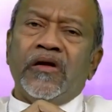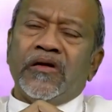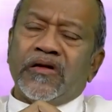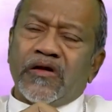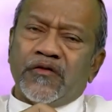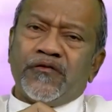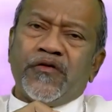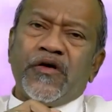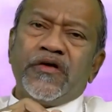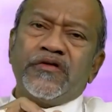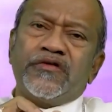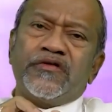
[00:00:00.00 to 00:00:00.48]

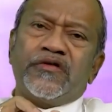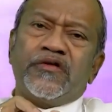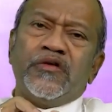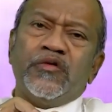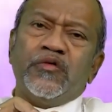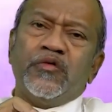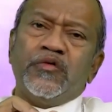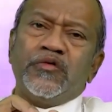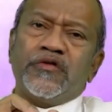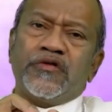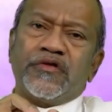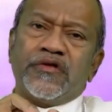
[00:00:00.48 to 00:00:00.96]
The first
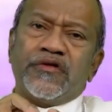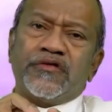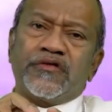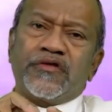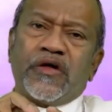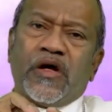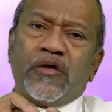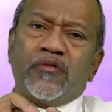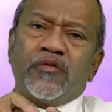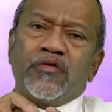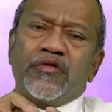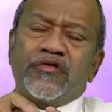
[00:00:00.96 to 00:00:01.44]
use is,
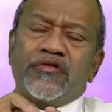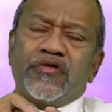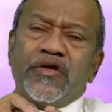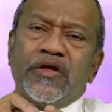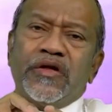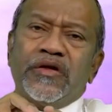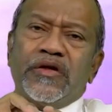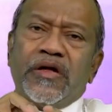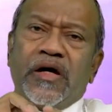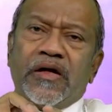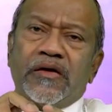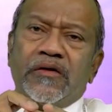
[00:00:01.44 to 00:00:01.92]
I would
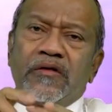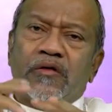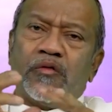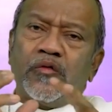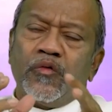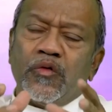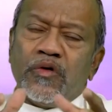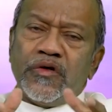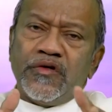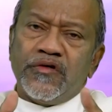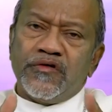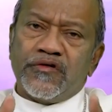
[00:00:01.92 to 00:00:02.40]
say that,
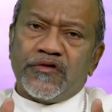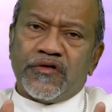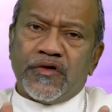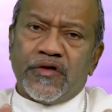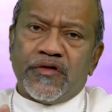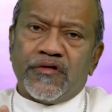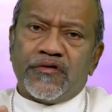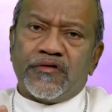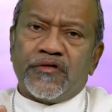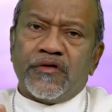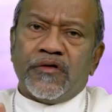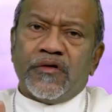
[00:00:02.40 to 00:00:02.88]

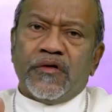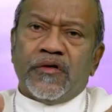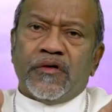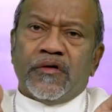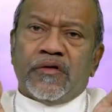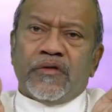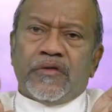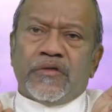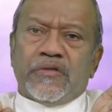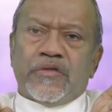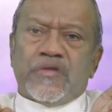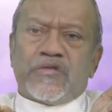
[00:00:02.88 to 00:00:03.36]
incense,
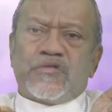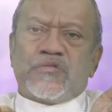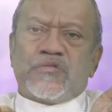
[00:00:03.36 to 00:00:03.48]
the